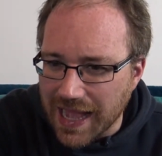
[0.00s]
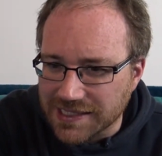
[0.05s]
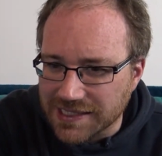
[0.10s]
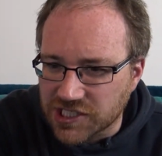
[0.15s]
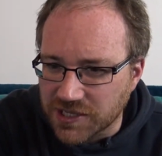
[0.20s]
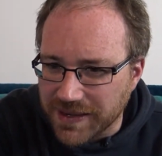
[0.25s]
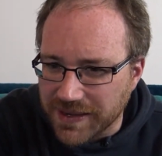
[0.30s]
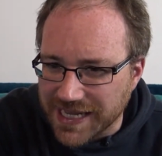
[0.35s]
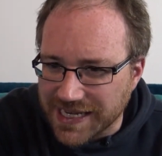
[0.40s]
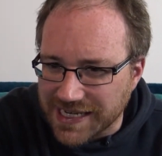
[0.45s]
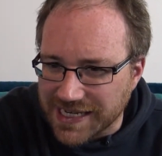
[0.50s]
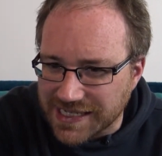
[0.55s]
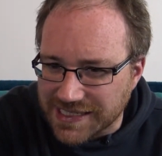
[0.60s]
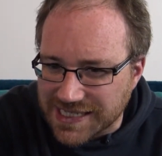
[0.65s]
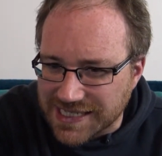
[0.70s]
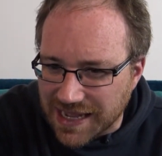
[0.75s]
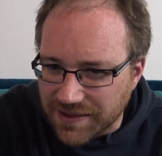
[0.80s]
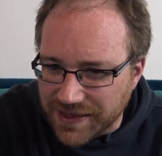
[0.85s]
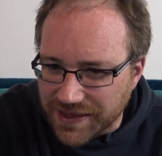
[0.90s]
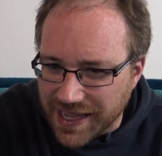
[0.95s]
Too many
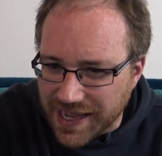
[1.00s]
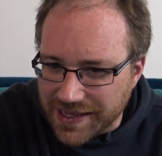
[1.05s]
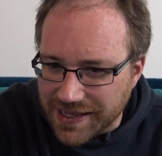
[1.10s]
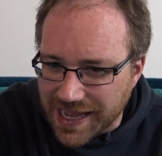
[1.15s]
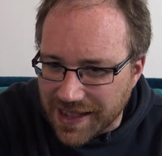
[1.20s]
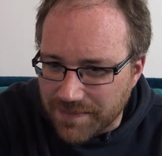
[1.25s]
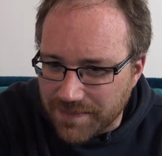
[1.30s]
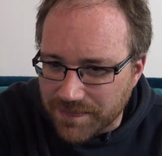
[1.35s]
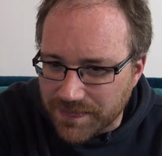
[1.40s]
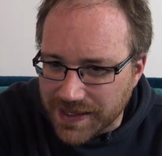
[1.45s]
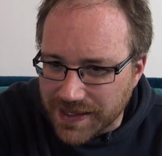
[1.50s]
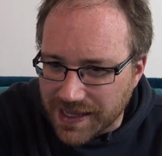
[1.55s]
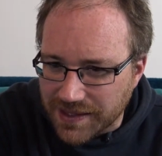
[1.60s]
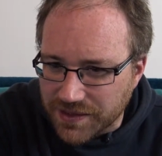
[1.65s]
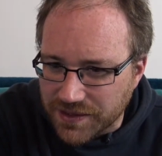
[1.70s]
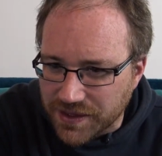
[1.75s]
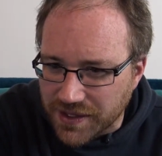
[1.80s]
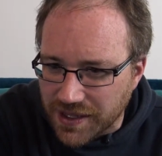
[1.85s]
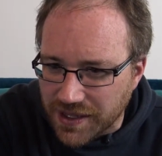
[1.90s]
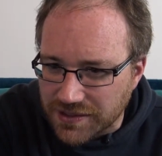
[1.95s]
idiots out there. Yeah,
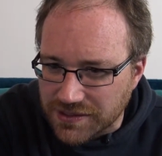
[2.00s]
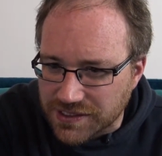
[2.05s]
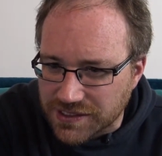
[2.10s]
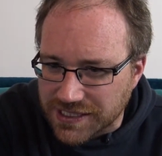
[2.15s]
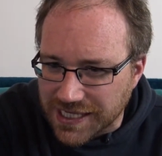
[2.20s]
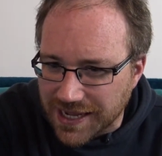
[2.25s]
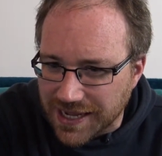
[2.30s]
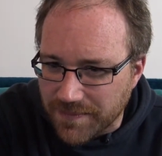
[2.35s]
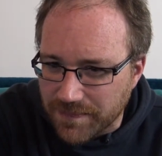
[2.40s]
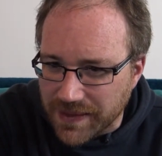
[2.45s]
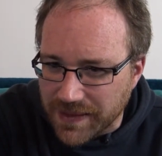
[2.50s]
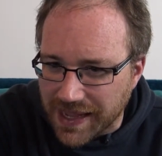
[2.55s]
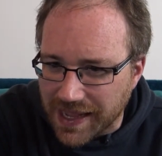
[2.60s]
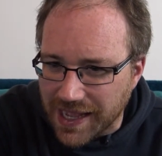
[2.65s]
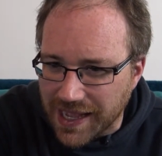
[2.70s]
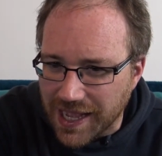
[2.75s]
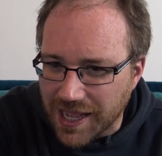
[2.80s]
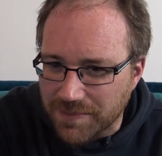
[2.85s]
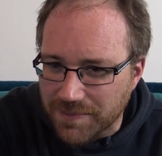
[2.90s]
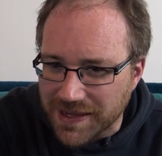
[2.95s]
Neanderthals. Yeah.
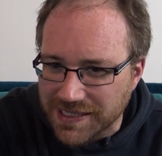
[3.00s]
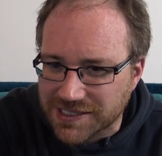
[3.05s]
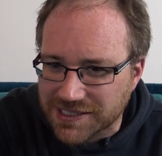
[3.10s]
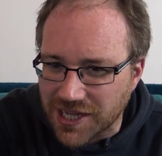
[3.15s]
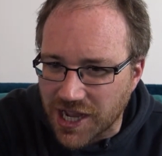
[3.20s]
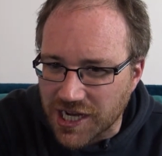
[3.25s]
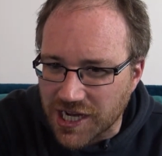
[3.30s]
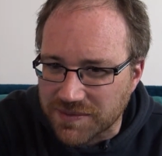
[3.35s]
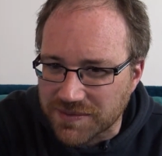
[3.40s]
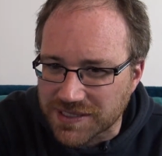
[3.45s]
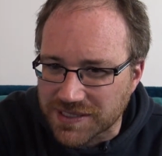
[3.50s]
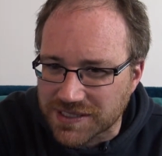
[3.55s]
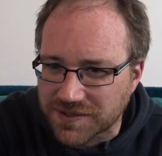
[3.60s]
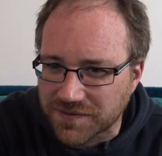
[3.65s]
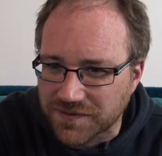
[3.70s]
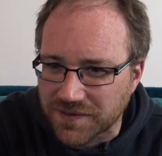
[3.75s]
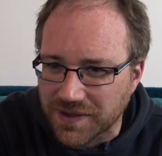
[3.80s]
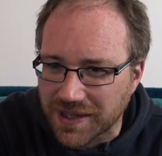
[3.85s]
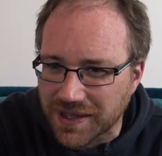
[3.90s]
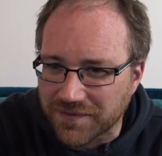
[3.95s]
Best
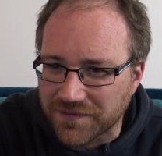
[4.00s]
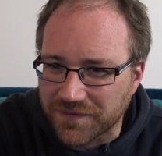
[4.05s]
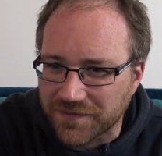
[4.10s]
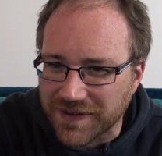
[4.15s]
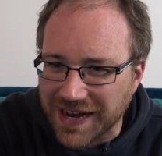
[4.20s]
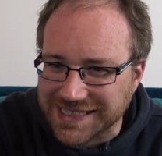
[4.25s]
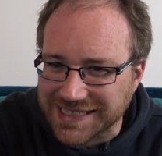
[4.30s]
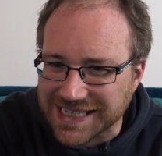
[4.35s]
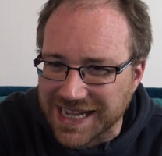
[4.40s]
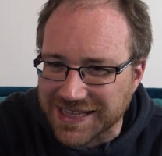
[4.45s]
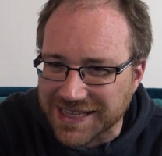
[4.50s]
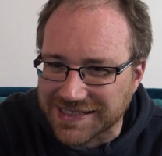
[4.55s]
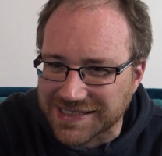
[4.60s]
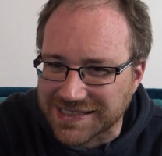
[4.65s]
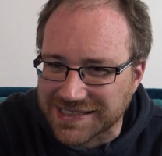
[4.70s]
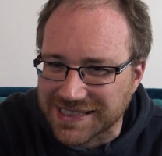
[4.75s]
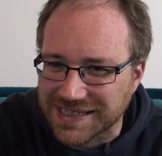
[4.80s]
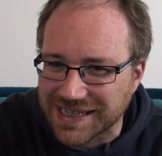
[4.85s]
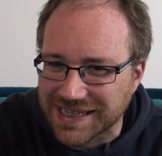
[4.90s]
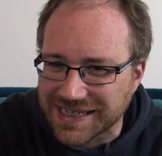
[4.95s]
argument flat
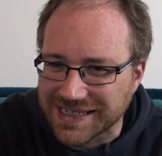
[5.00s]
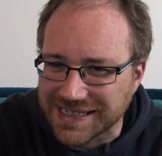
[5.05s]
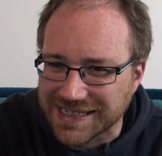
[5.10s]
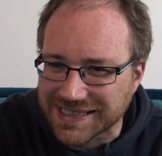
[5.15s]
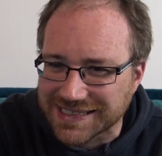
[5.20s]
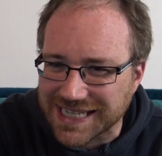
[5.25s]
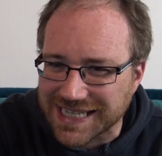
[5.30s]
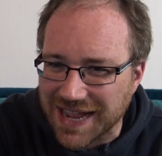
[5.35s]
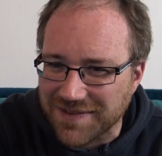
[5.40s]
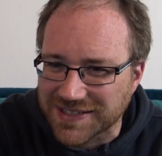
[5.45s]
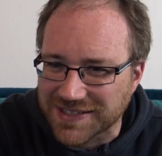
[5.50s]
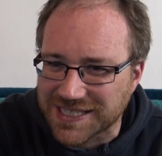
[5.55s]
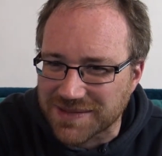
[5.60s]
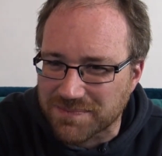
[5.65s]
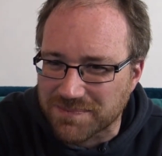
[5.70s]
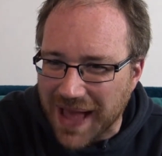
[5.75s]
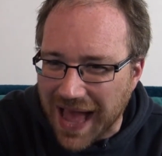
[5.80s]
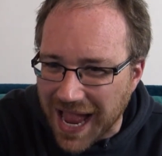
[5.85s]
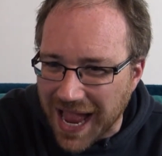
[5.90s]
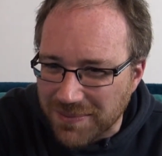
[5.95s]
earth idiots have is the
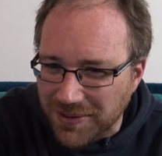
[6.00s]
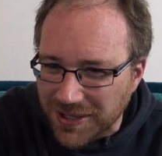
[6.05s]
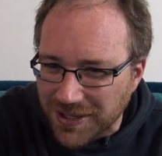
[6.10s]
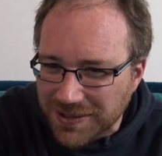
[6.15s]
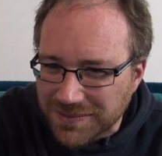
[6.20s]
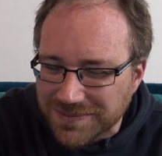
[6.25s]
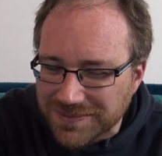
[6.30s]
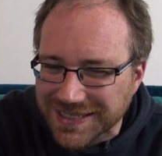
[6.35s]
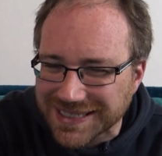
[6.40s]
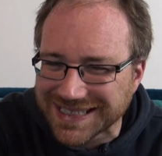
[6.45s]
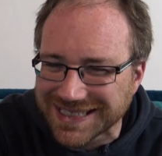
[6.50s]
Bible.